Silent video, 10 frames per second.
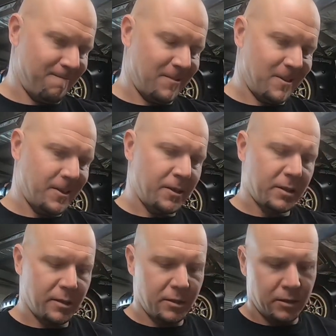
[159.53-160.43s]
so you
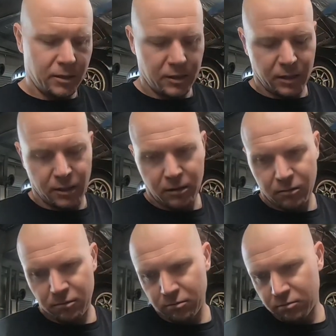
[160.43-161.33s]
can see
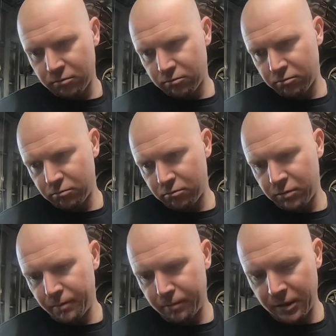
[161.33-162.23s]

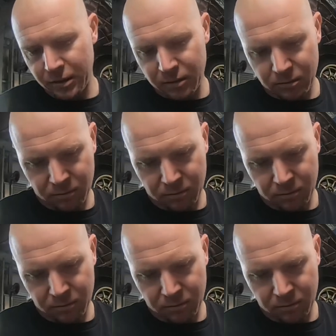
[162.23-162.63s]
a bit better.